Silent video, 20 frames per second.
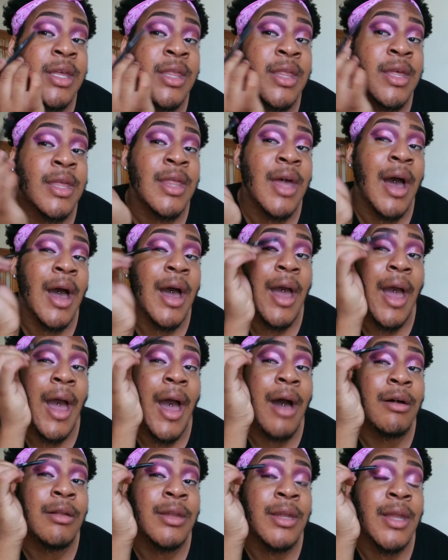and then I
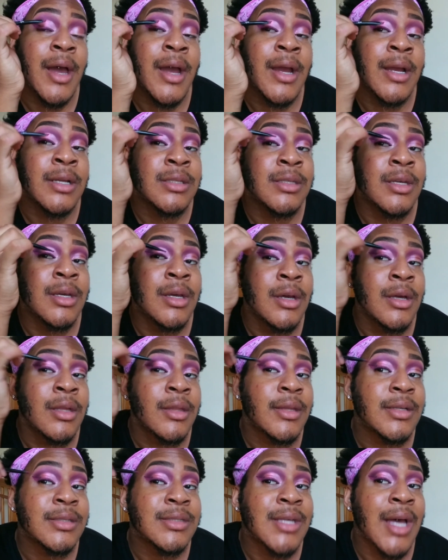outlined
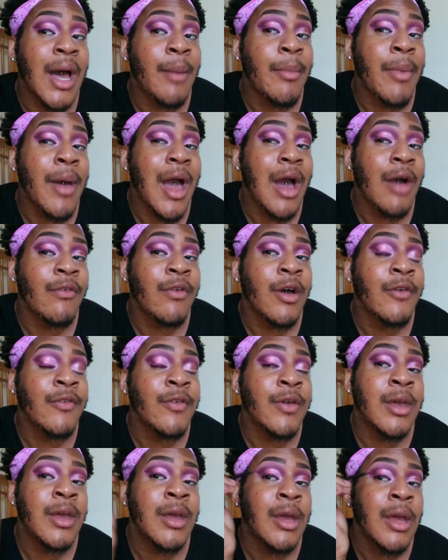the top half of
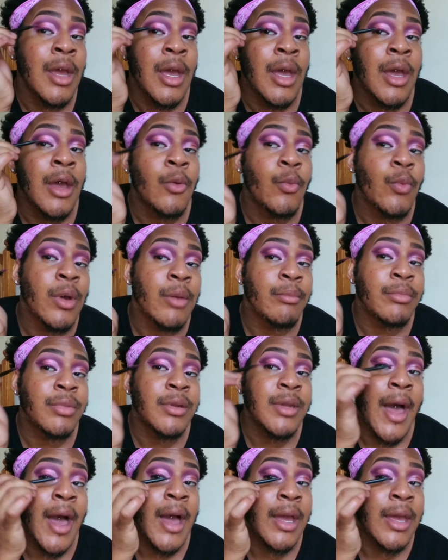it with
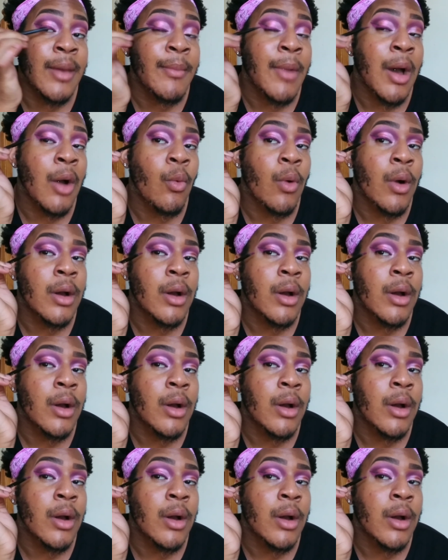black and my